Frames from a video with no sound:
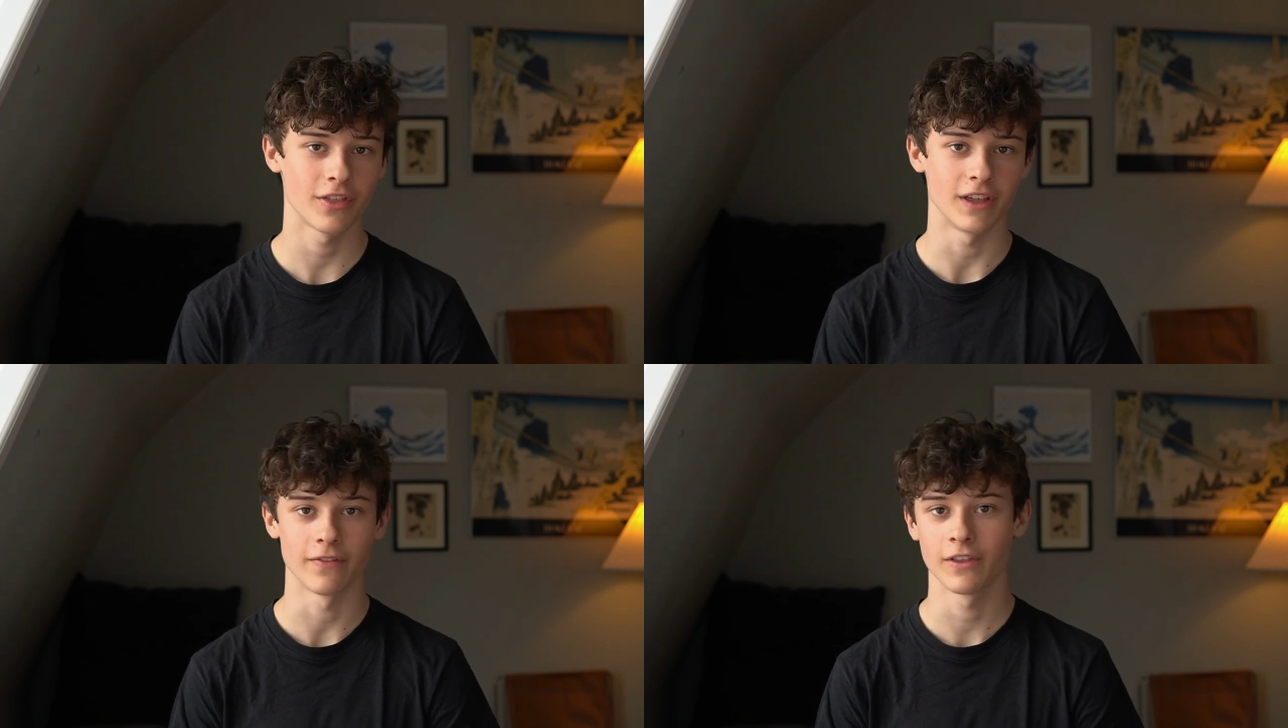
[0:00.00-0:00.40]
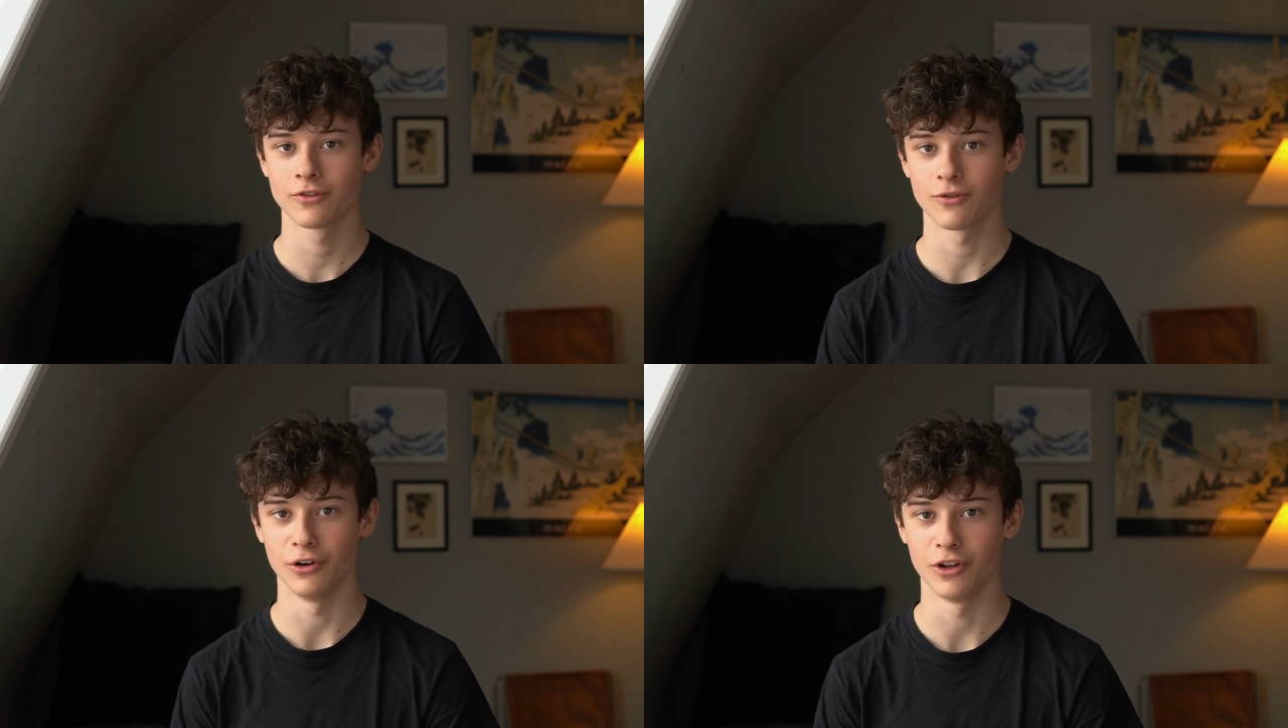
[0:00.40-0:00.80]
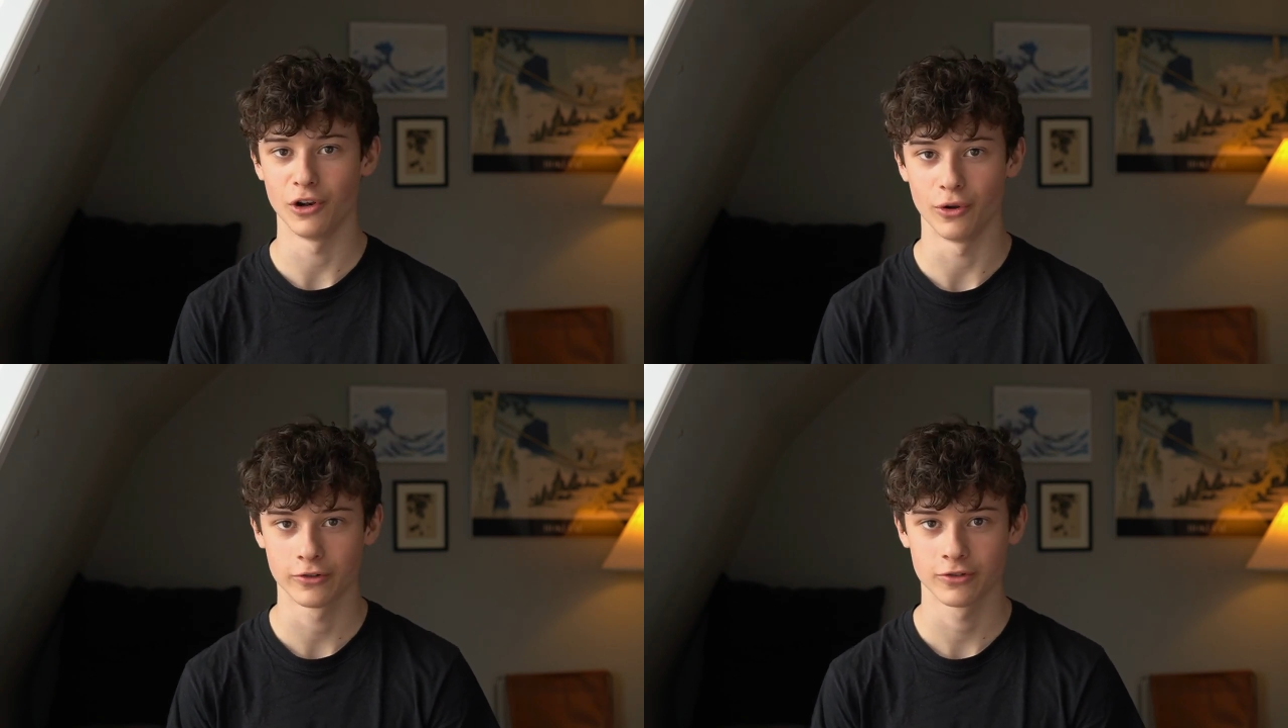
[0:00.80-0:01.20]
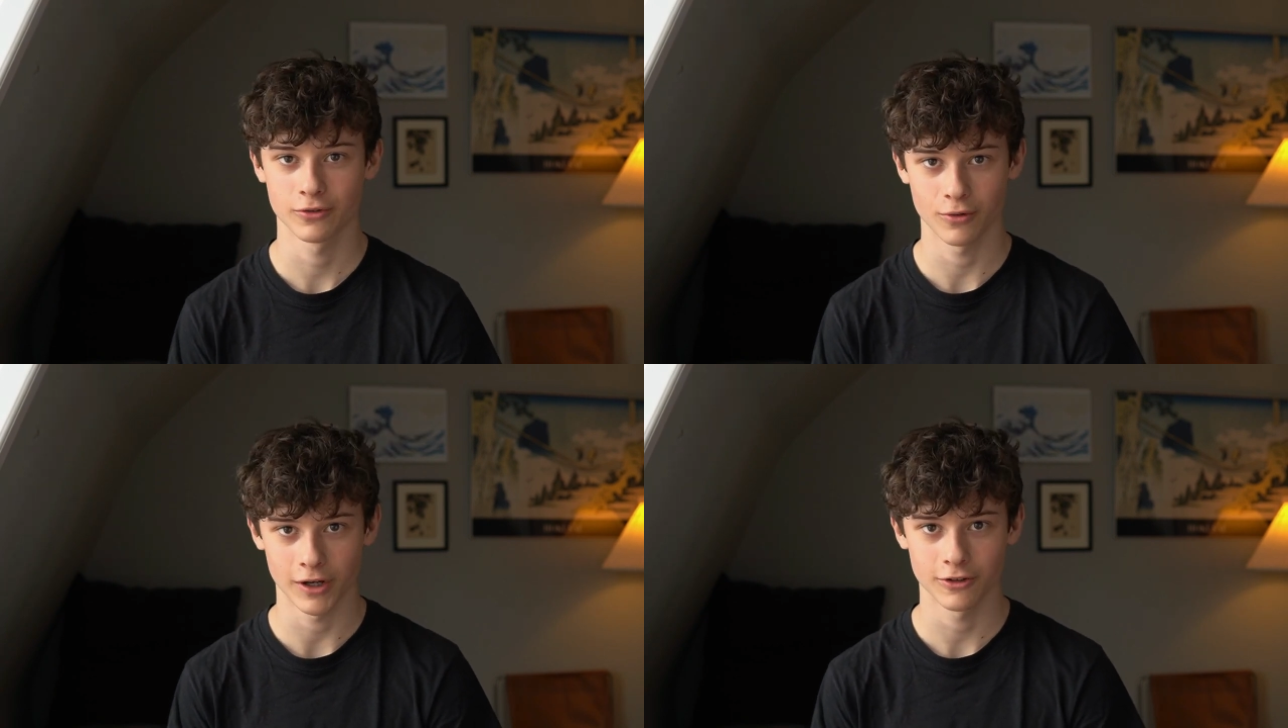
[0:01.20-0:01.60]
think this grinder
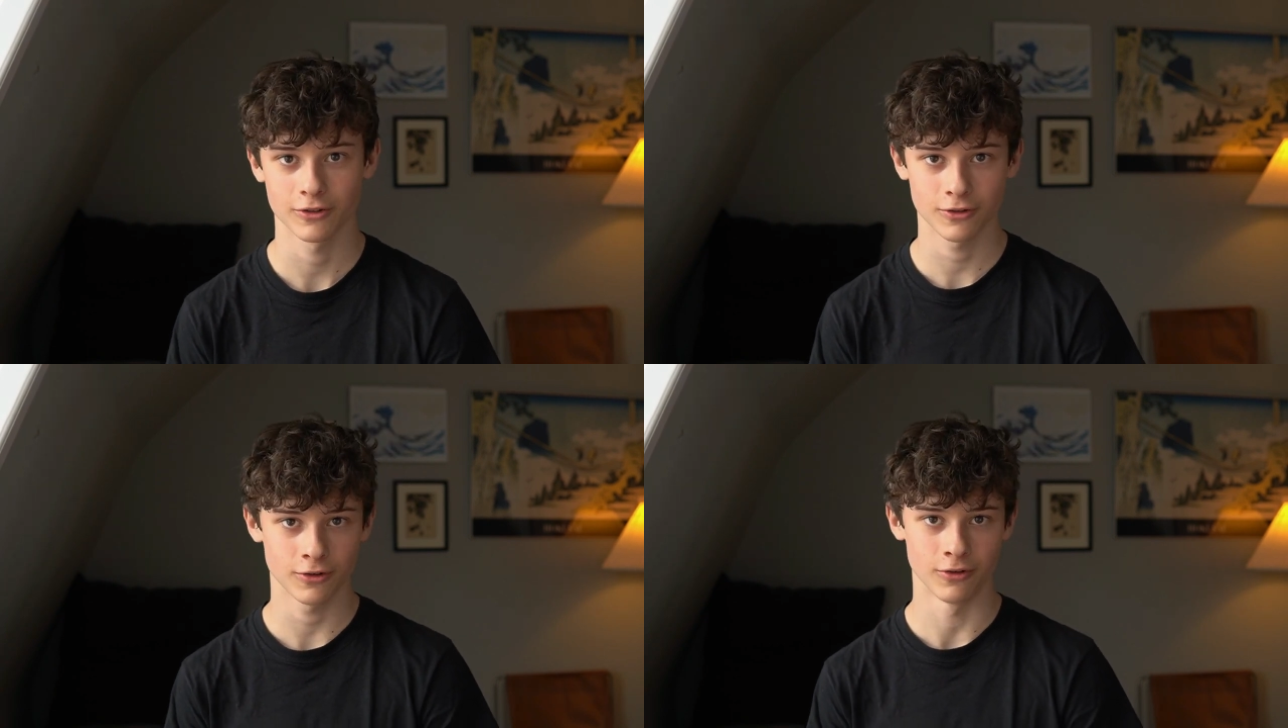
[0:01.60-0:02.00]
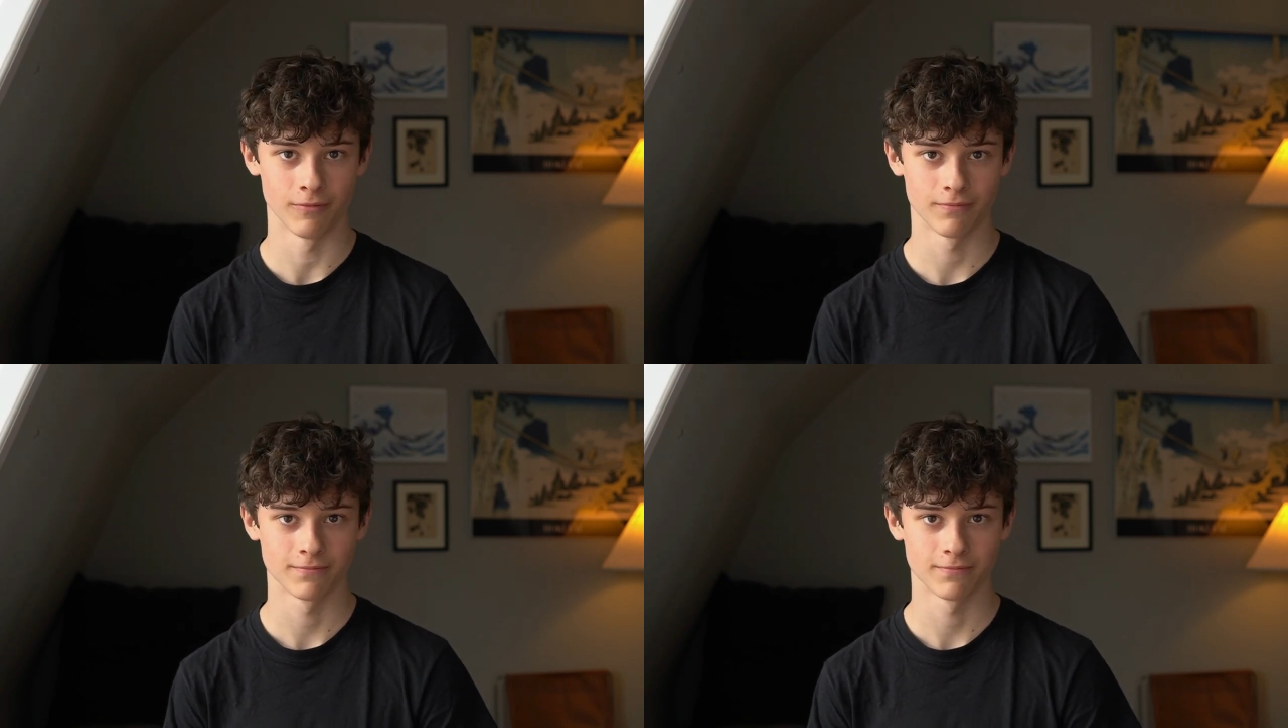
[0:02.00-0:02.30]
looks quite good.